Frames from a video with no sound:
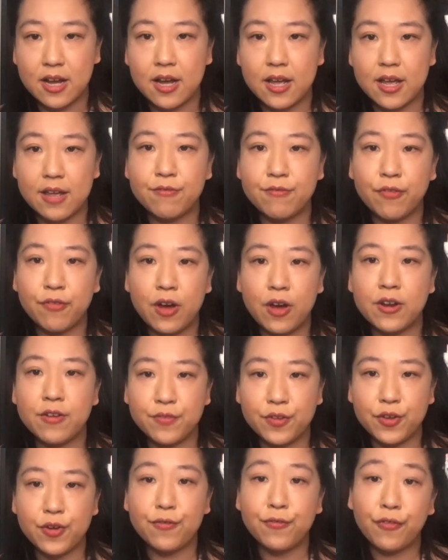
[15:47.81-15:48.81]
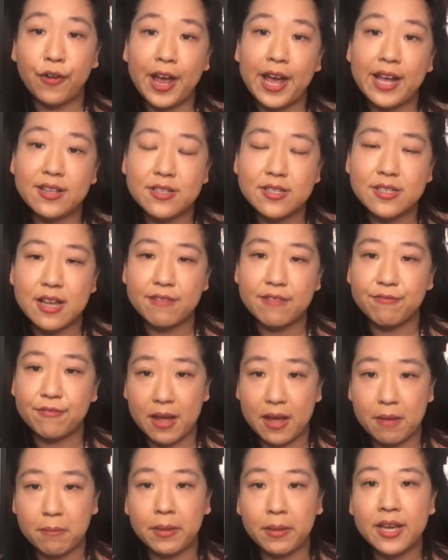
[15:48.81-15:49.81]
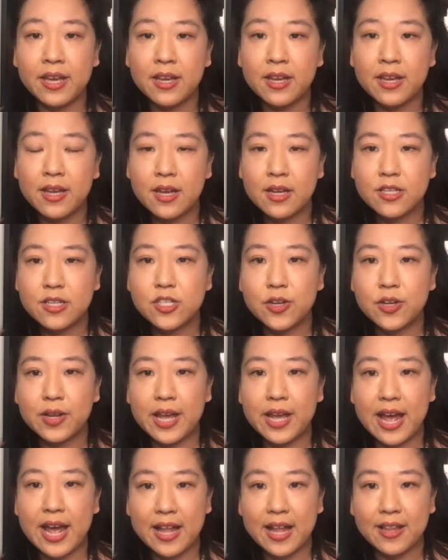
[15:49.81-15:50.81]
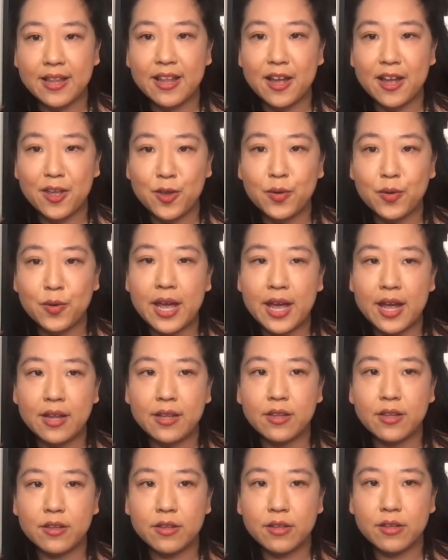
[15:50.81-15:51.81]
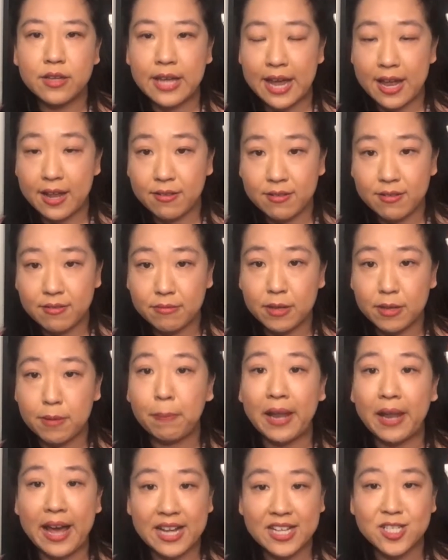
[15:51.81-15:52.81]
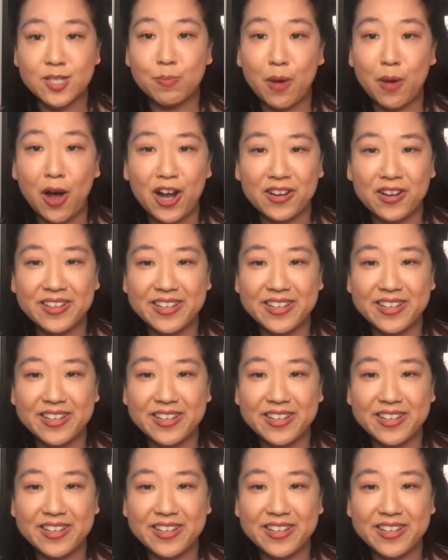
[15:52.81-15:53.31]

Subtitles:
in front of your friends and family so that you can get the blind spot,